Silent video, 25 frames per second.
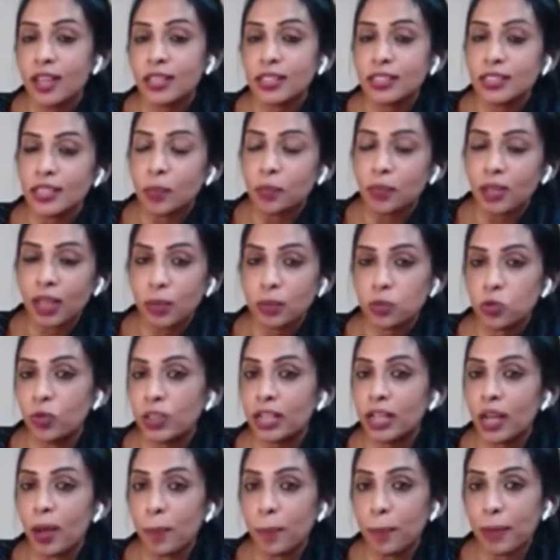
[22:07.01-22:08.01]
Sometimes
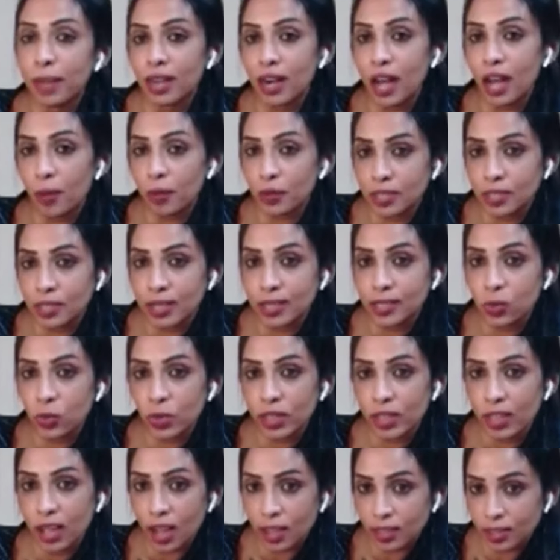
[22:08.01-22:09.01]
we compare ourselves
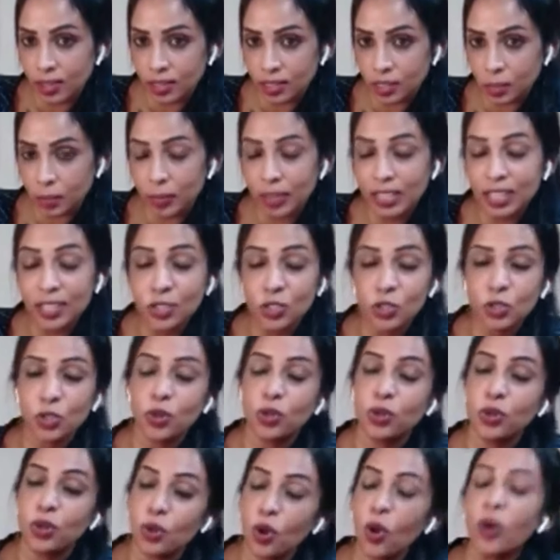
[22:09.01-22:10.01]
with others. Please do
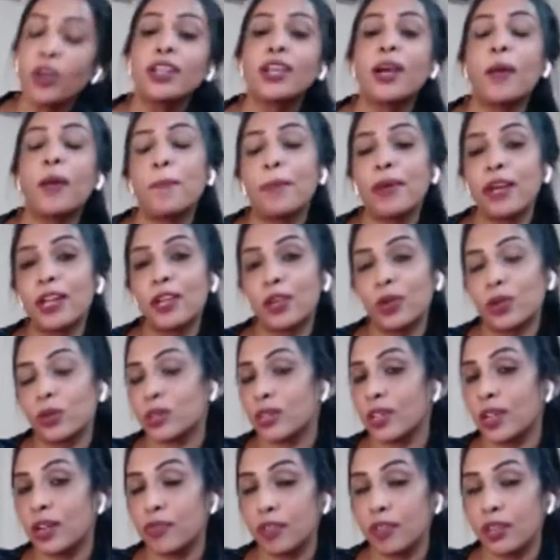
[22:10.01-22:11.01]
not compare
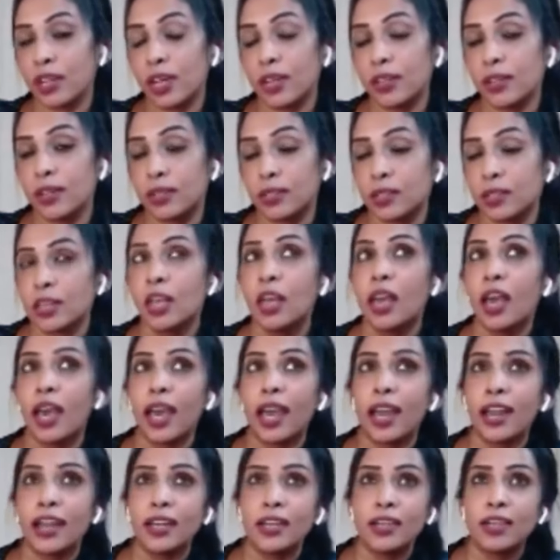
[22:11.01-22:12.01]
yourself with others.
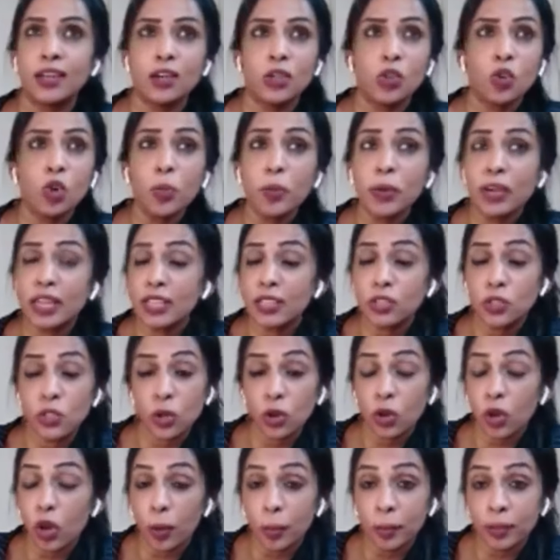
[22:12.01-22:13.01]
And nobody is
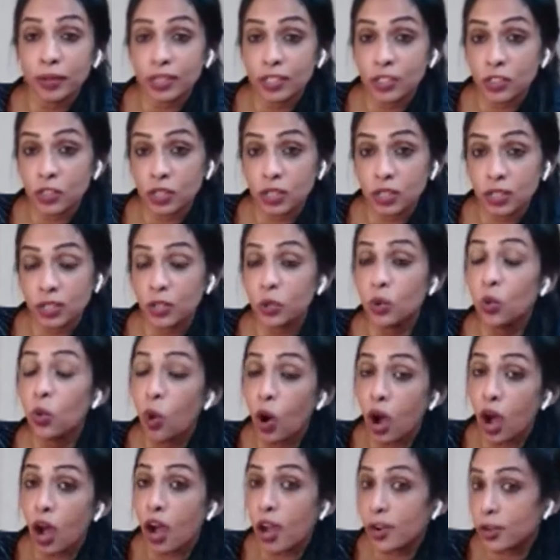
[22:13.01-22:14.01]
your competition.
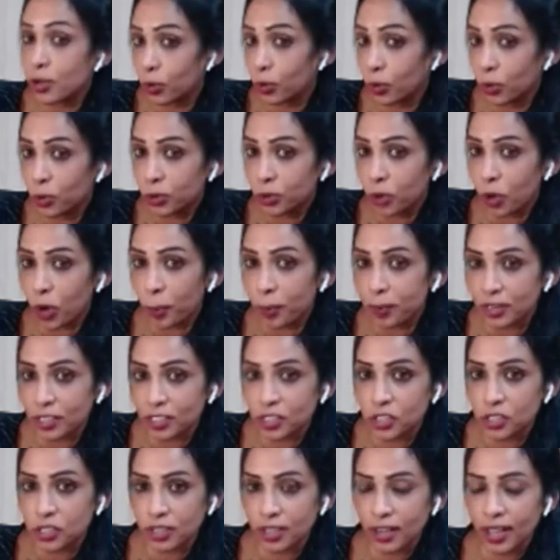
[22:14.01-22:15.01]
You are your own
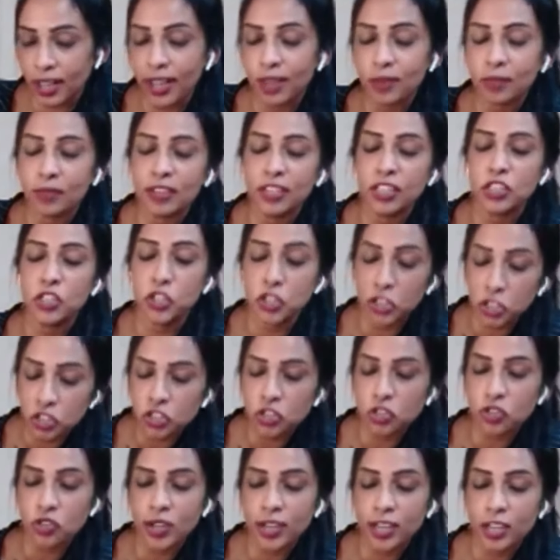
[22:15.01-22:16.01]
competition. And we
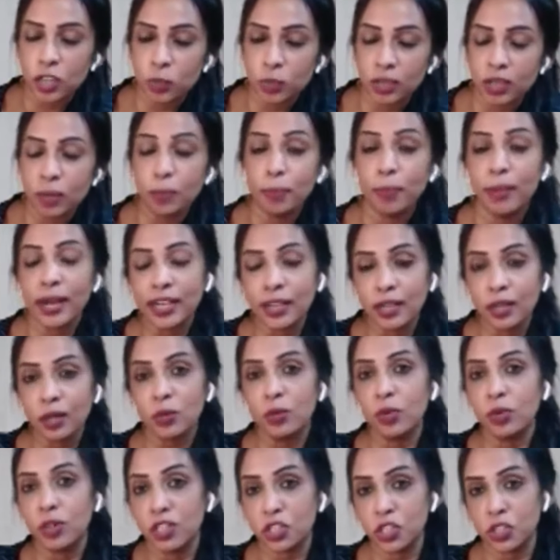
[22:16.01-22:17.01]
should try to be better
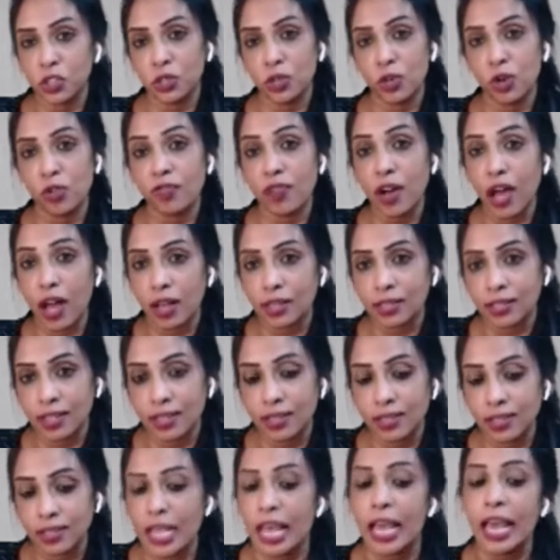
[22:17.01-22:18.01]
version of
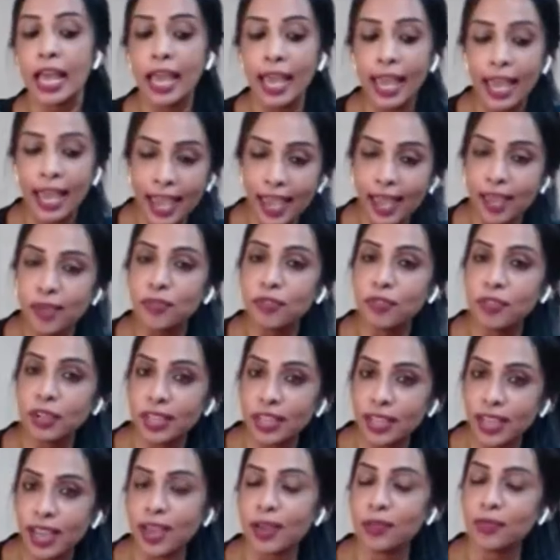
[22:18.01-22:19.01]
ourselves
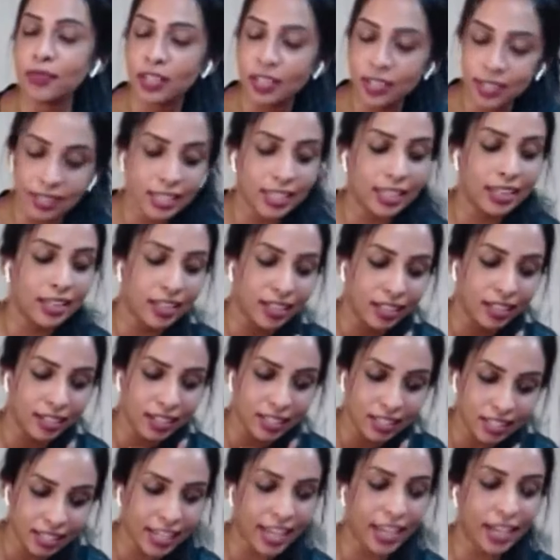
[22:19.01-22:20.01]
every single
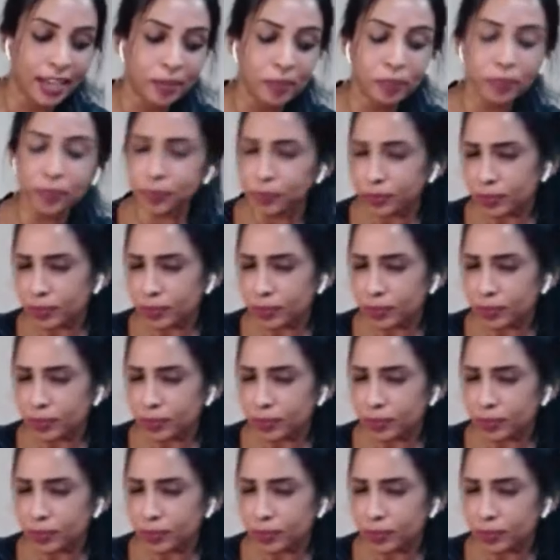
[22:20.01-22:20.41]
day.